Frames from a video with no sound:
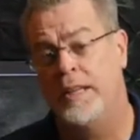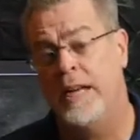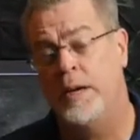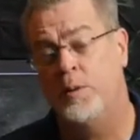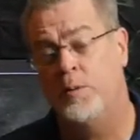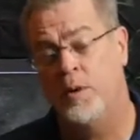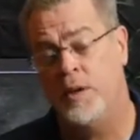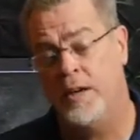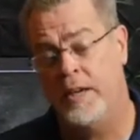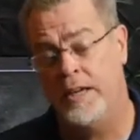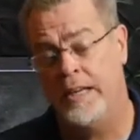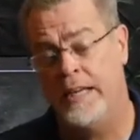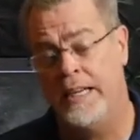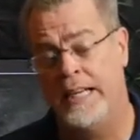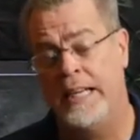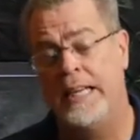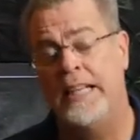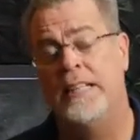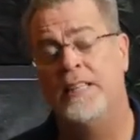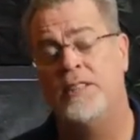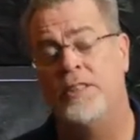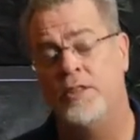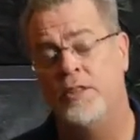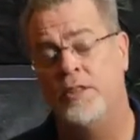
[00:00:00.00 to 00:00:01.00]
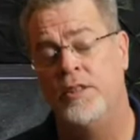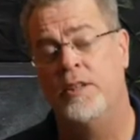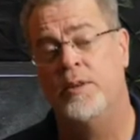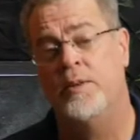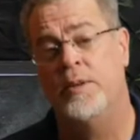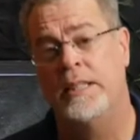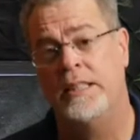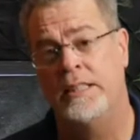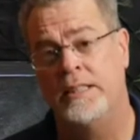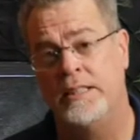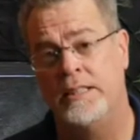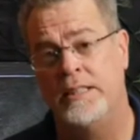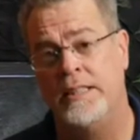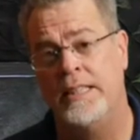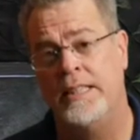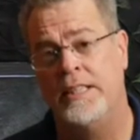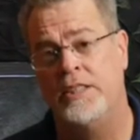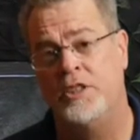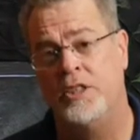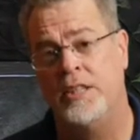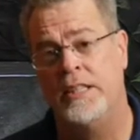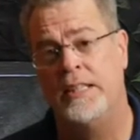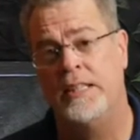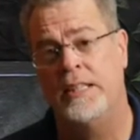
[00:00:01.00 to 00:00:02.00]
Now we're going to get into knowing his
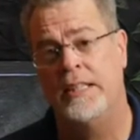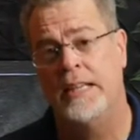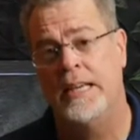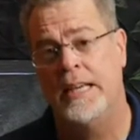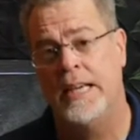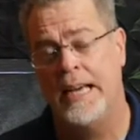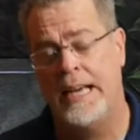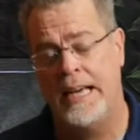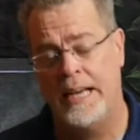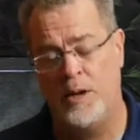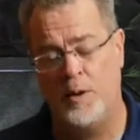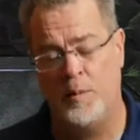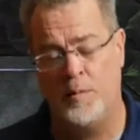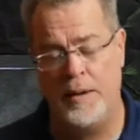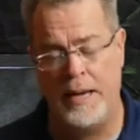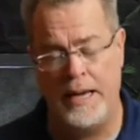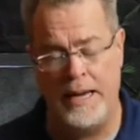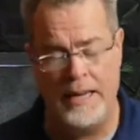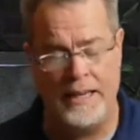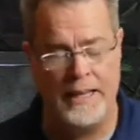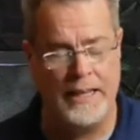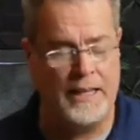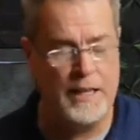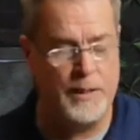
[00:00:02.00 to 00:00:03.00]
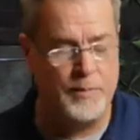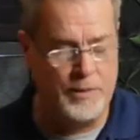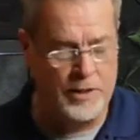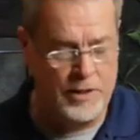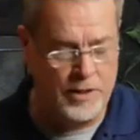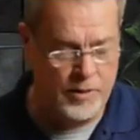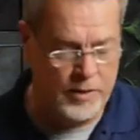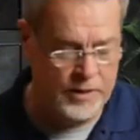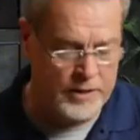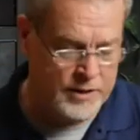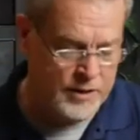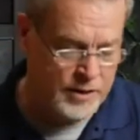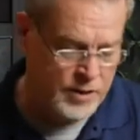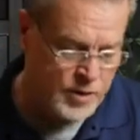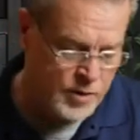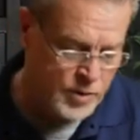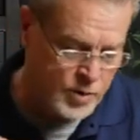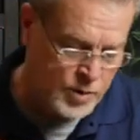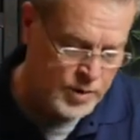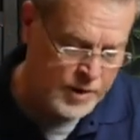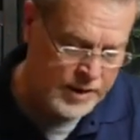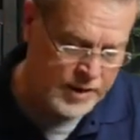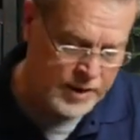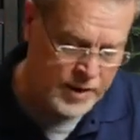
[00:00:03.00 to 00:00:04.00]
teaching and obeying Him and knowing His
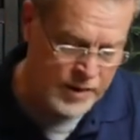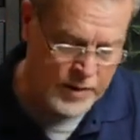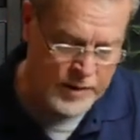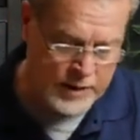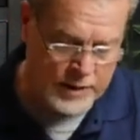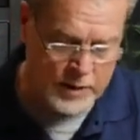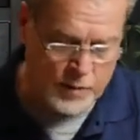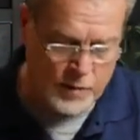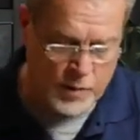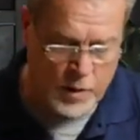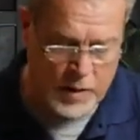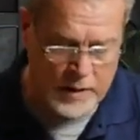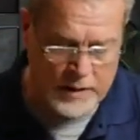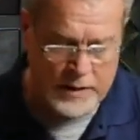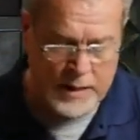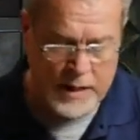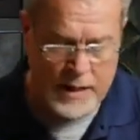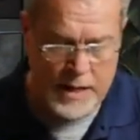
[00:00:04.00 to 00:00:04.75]
authority and knowing His voice.